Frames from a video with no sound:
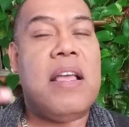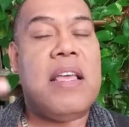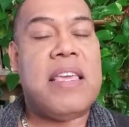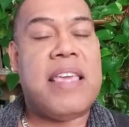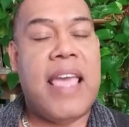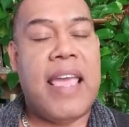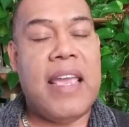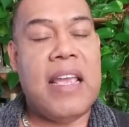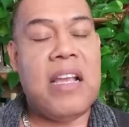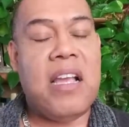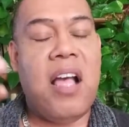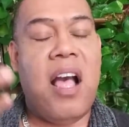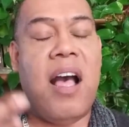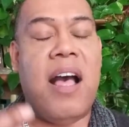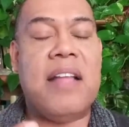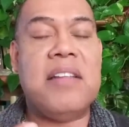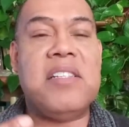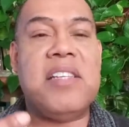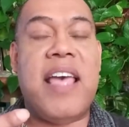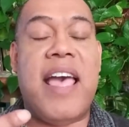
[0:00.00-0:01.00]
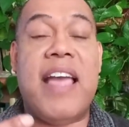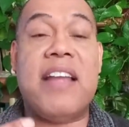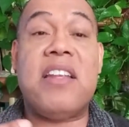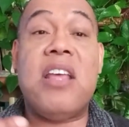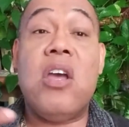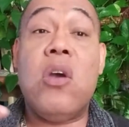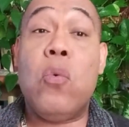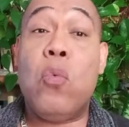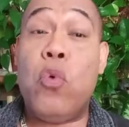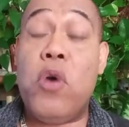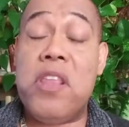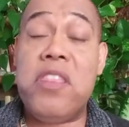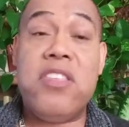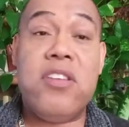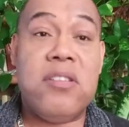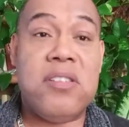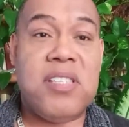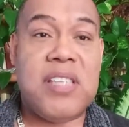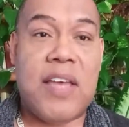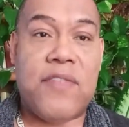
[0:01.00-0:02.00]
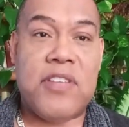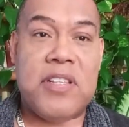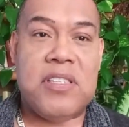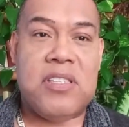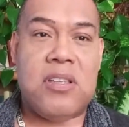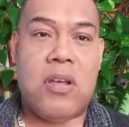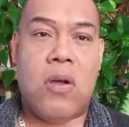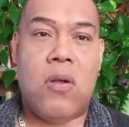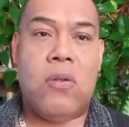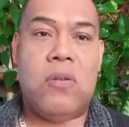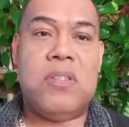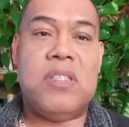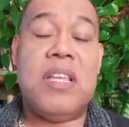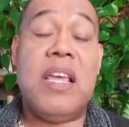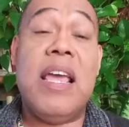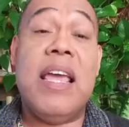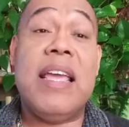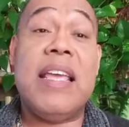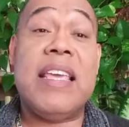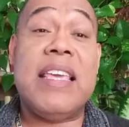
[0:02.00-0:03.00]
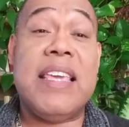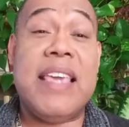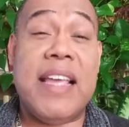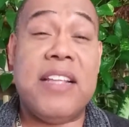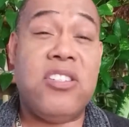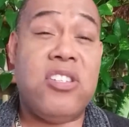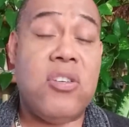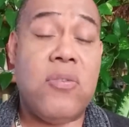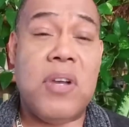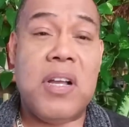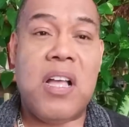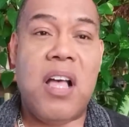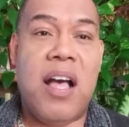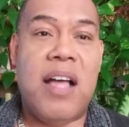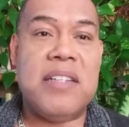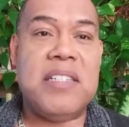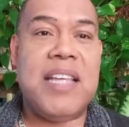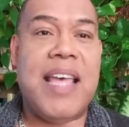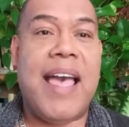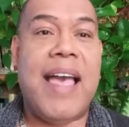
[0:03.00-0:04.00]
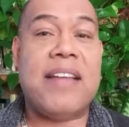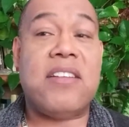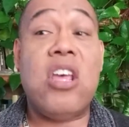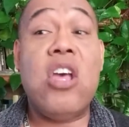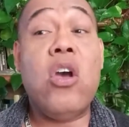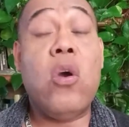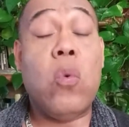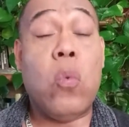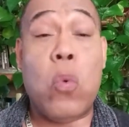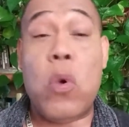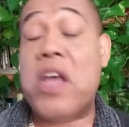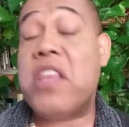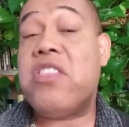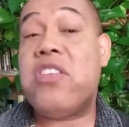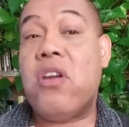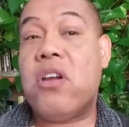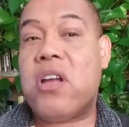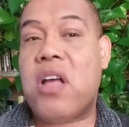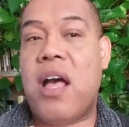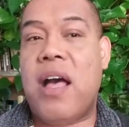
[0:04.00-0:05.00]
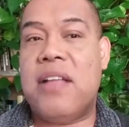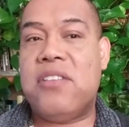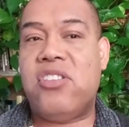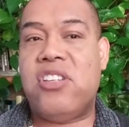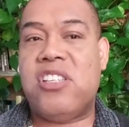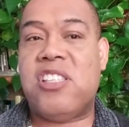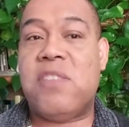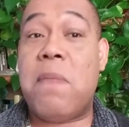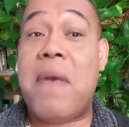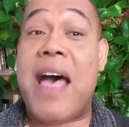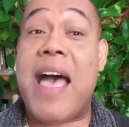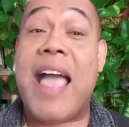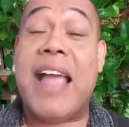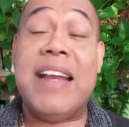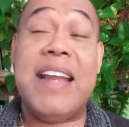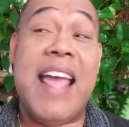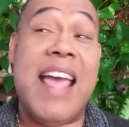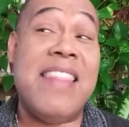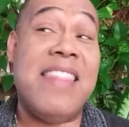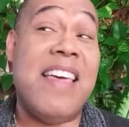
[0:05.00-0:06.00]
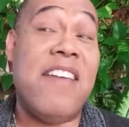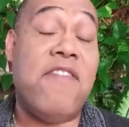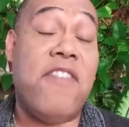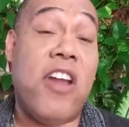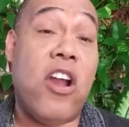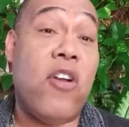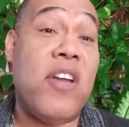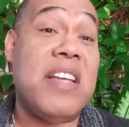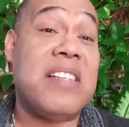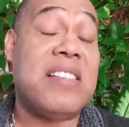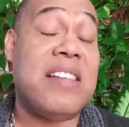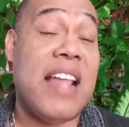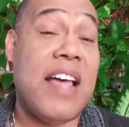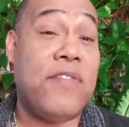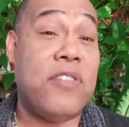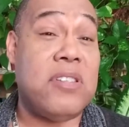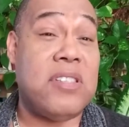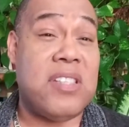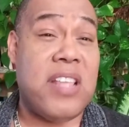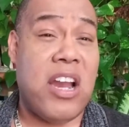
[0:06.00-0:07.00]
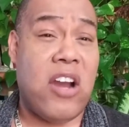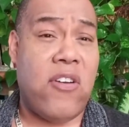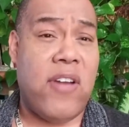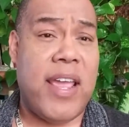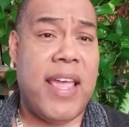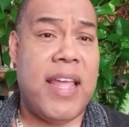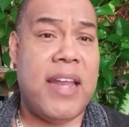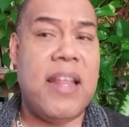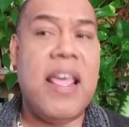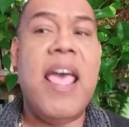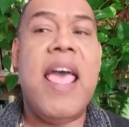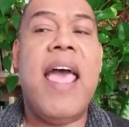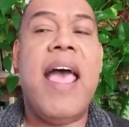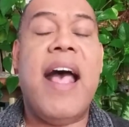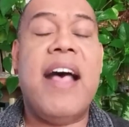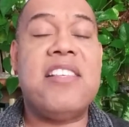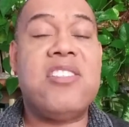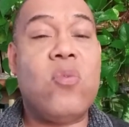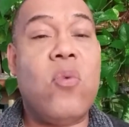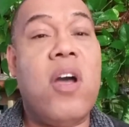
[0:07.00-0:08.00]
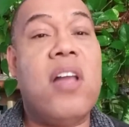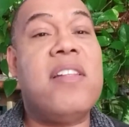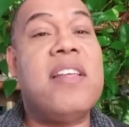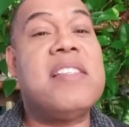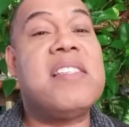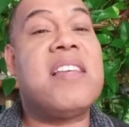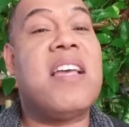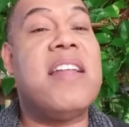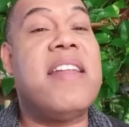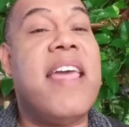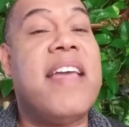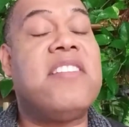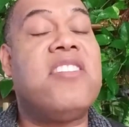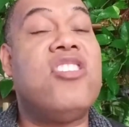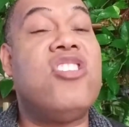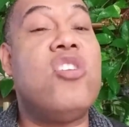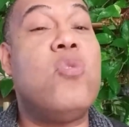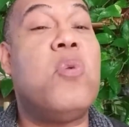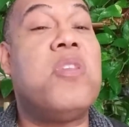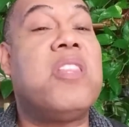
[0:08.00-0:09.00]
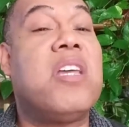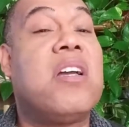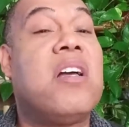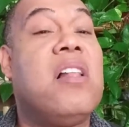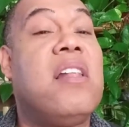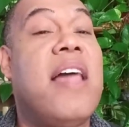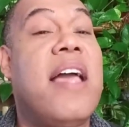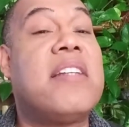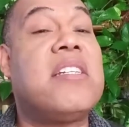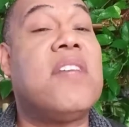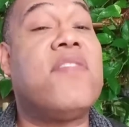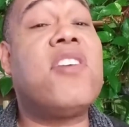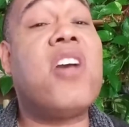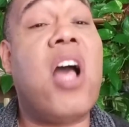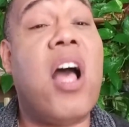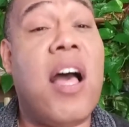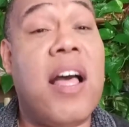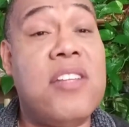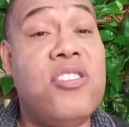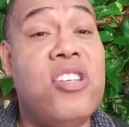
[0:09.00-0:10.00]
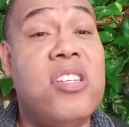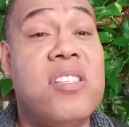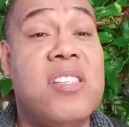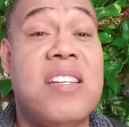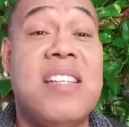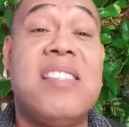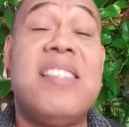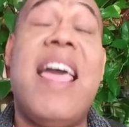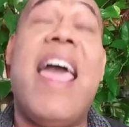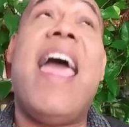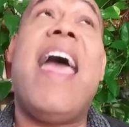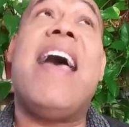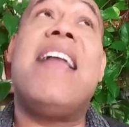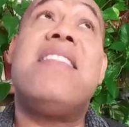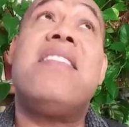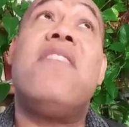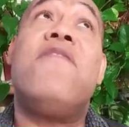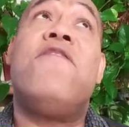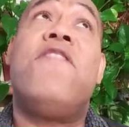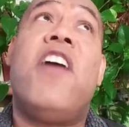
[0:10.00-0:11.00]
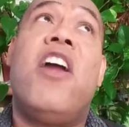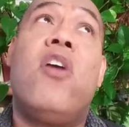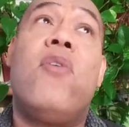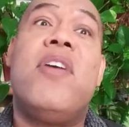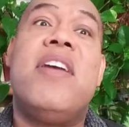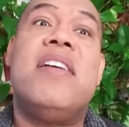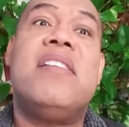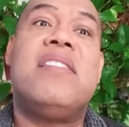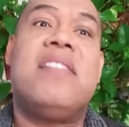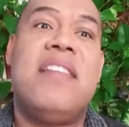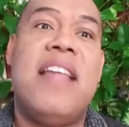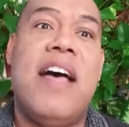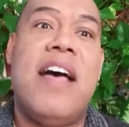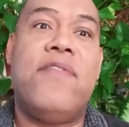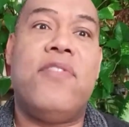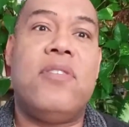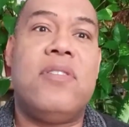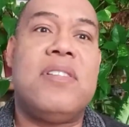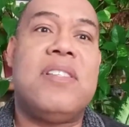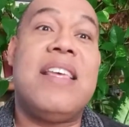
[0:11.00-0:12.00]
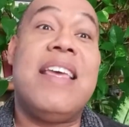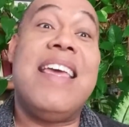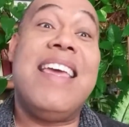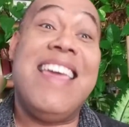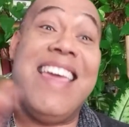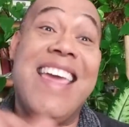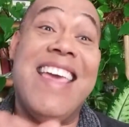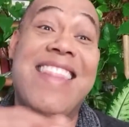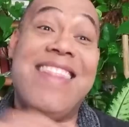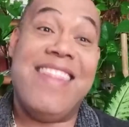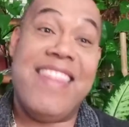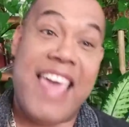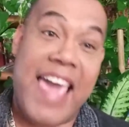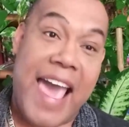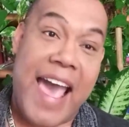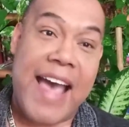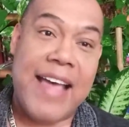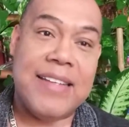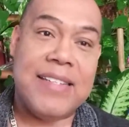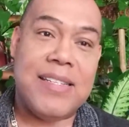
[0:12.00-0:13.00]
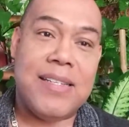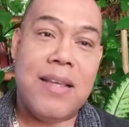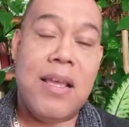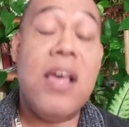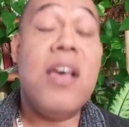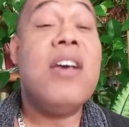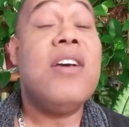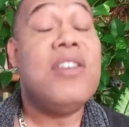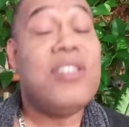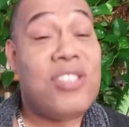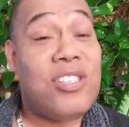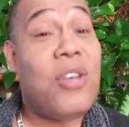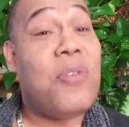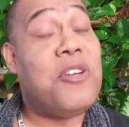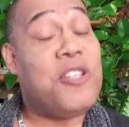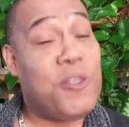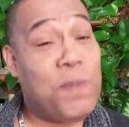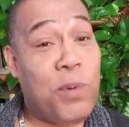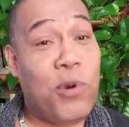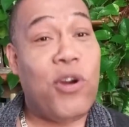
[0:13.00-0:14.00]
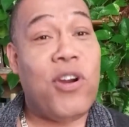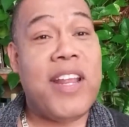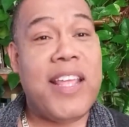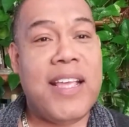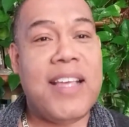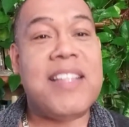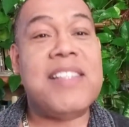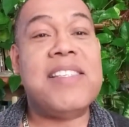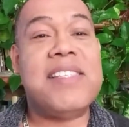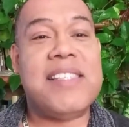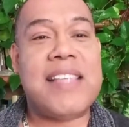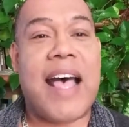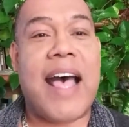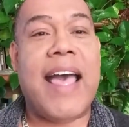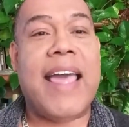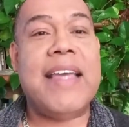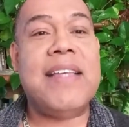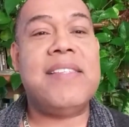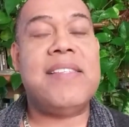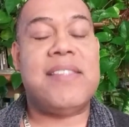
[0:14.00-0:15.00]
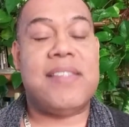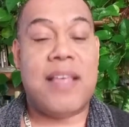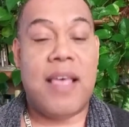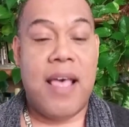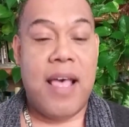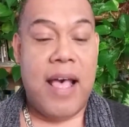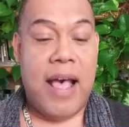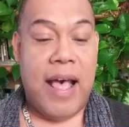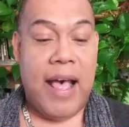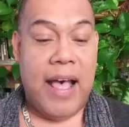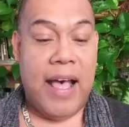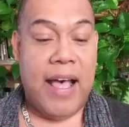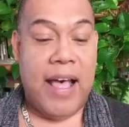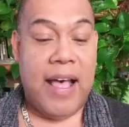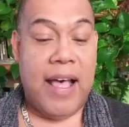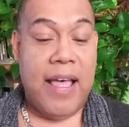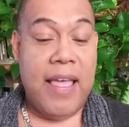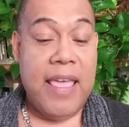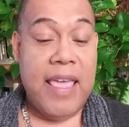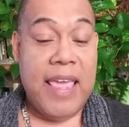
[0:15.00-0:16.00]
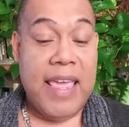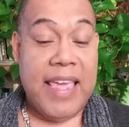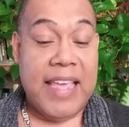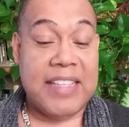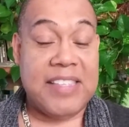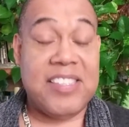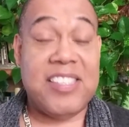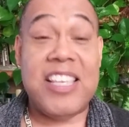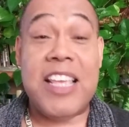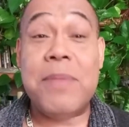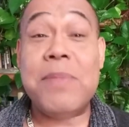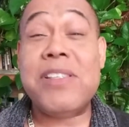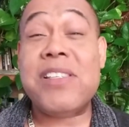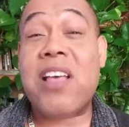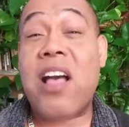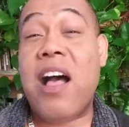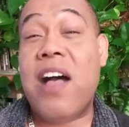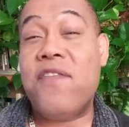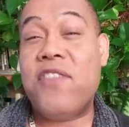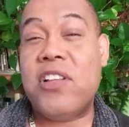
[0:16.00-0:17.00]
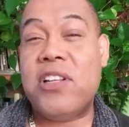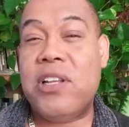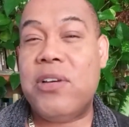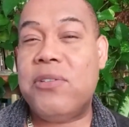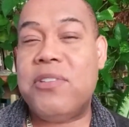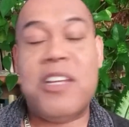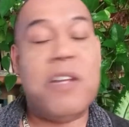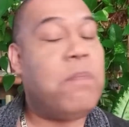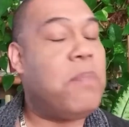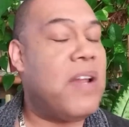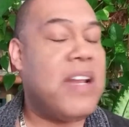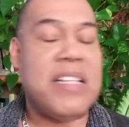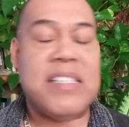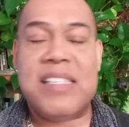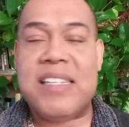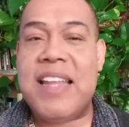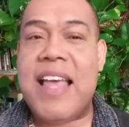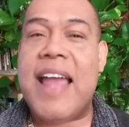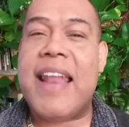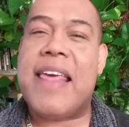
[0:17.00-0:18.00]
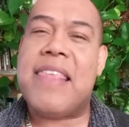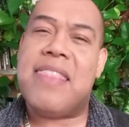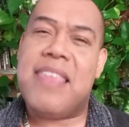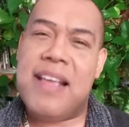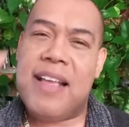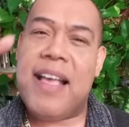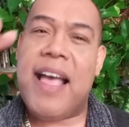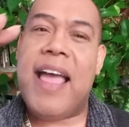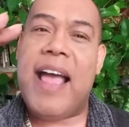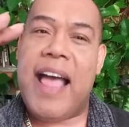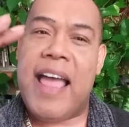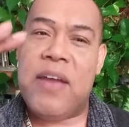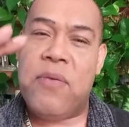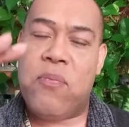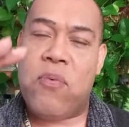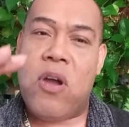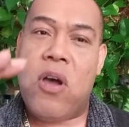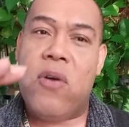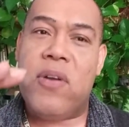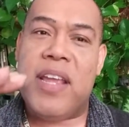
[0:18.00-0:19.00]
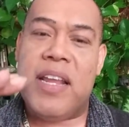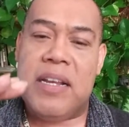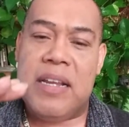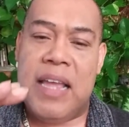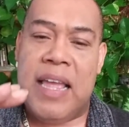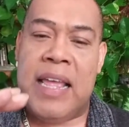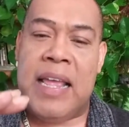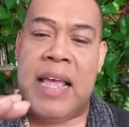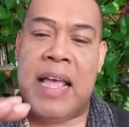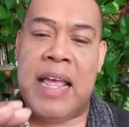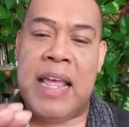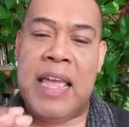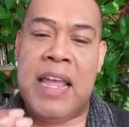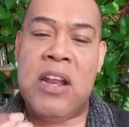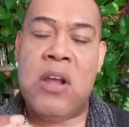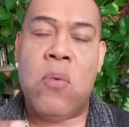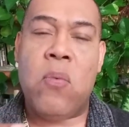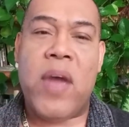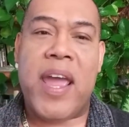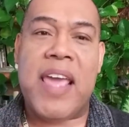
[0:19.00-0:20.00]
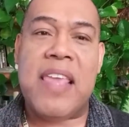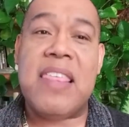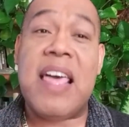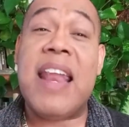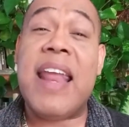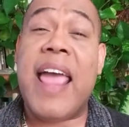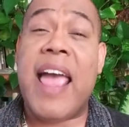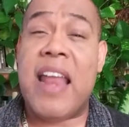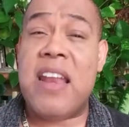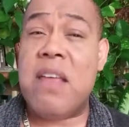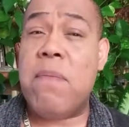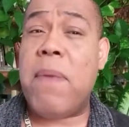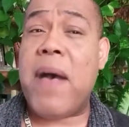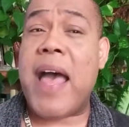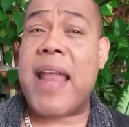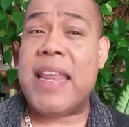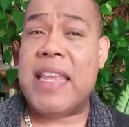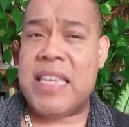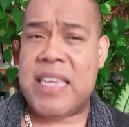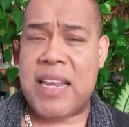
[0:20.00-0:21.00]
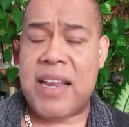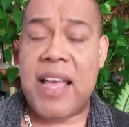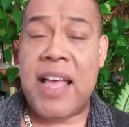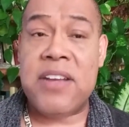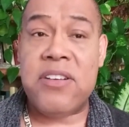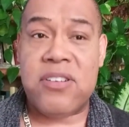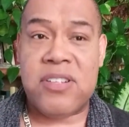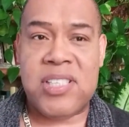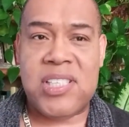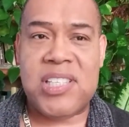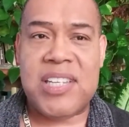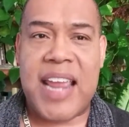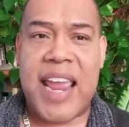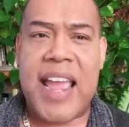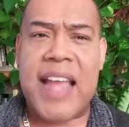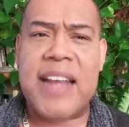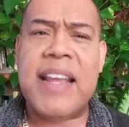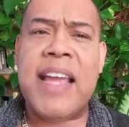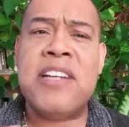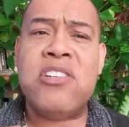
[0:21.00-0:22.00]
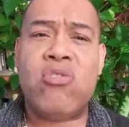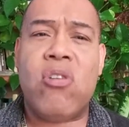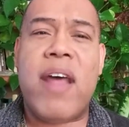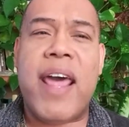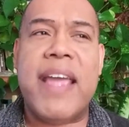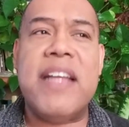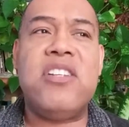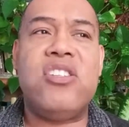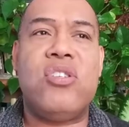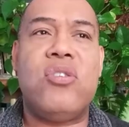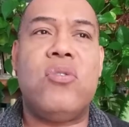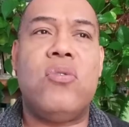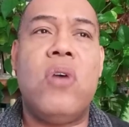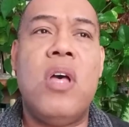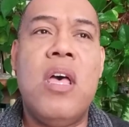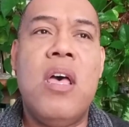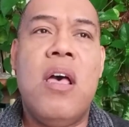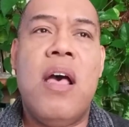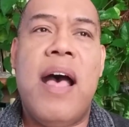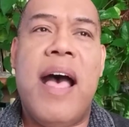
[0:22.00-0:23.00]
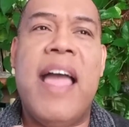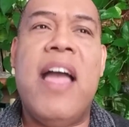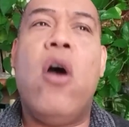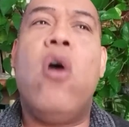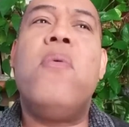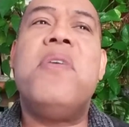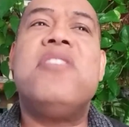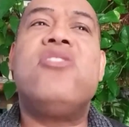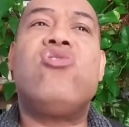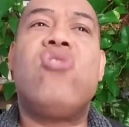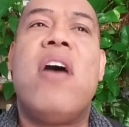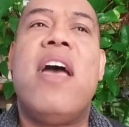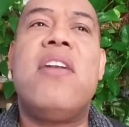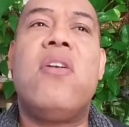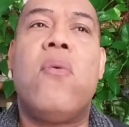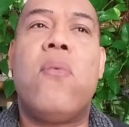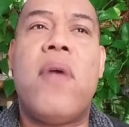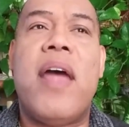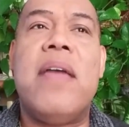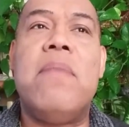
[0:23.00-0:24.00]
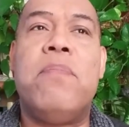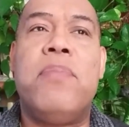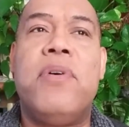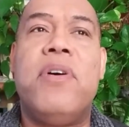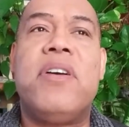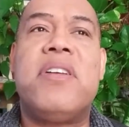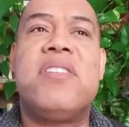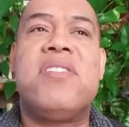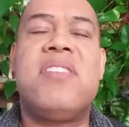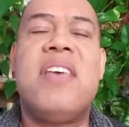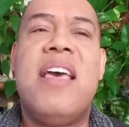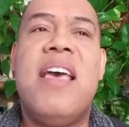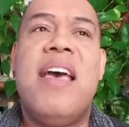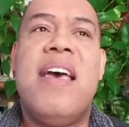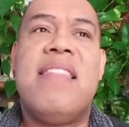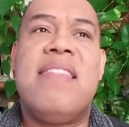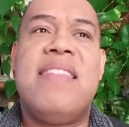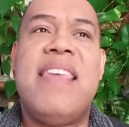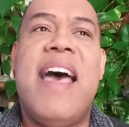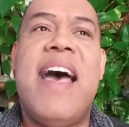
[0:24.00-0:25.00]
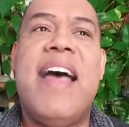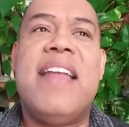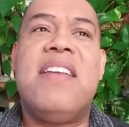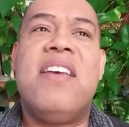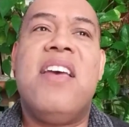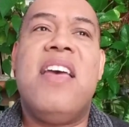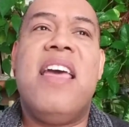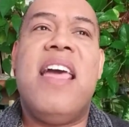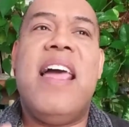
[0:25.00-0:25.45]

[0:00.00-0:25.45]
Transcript: get in contact with your seven souls, get you in contact with your conscious mind and the various levels therein, as well as connecting you with the collective consciousness and the various levels in that. So it's pretty concise. It seems convoluted, but it's not. I think I wrote it in a way that anybody could understand. I always try to write books that